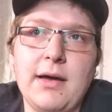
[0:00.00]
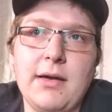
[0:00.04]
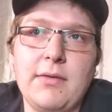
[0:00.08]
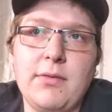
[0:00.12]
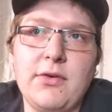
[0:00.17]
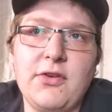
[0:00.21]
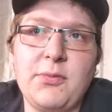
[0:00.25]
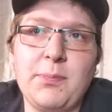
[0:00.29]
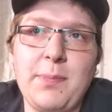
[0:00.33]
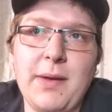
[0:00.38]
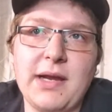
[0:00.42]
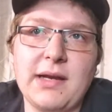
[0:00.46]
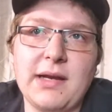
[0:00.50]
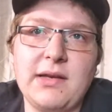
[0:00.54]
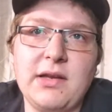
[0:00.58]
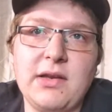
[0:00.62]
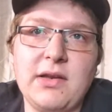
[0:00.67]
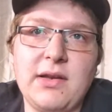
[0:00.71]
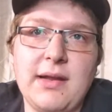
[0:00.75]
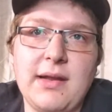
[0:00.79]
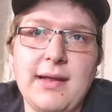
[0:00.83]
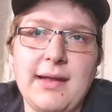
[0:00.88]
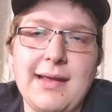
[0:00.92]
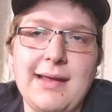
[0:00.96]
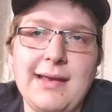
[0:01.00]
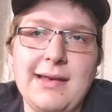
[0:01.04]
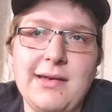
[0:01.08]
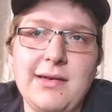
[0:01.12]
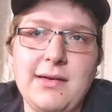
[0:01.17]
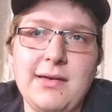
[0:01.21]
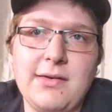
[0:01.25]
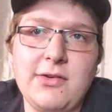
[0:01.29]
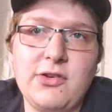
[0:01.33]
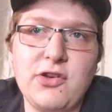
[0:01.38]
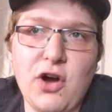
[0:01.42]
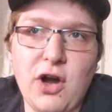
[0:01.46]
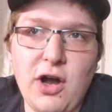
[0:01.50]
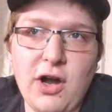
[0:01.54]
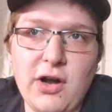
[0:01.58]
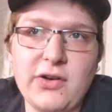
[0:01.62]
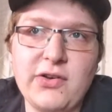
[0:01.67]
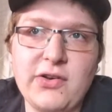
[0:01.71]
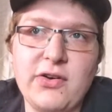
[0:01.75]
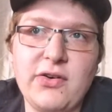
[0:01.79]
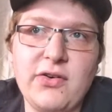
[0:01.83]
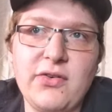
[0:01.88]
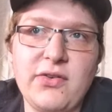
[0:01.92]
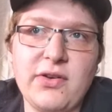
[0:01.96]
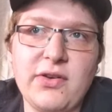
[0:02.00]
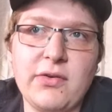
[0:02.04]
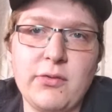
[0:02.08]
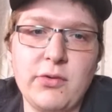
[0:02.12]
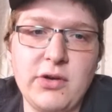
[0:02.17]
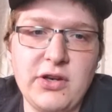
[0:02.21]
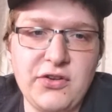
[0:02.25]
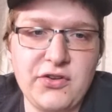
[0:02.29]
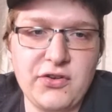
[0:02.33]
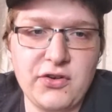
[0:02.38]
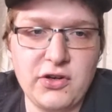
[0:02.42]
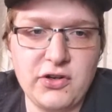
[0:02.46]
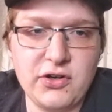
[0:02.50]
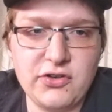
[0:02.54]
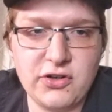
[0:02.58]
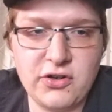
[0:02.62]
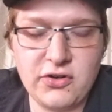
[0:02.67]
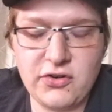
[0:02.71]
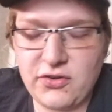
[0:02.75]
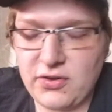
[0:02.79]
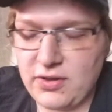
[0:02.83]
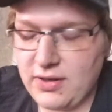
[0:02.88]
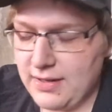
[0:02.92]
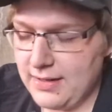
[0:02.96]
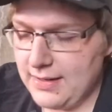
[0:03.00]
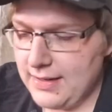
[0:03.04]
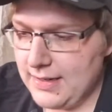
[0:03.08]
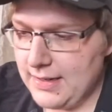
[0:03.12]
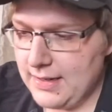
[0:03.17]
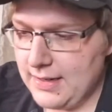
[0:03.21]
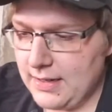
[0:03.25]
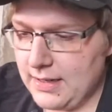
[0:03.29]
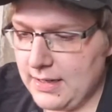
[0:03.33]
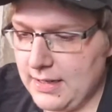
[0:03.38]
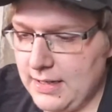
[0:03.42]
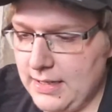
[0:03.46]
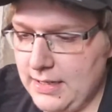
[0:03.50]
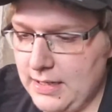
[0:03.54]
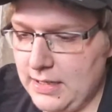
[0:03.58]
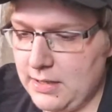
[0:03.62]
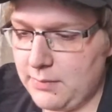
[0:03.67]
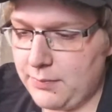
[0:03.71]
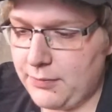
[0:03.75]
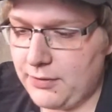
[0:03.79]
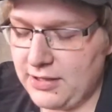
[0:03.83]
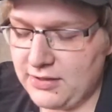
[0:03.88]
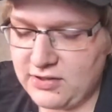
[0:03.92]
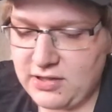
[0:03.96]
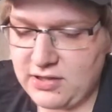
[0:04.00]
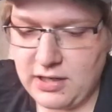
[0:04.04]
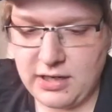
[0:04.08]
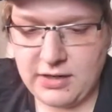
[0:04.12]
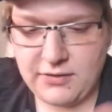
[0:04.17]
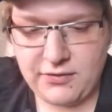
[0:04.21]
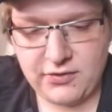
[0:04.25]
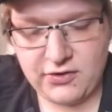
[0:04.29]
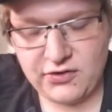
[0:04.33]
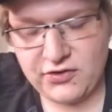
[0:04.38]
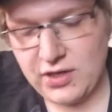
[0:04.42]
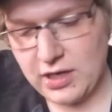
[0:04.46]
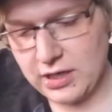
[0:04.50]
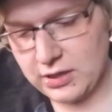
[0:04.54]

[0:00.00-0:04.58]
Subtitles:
respected doctors and researchers in a press conference.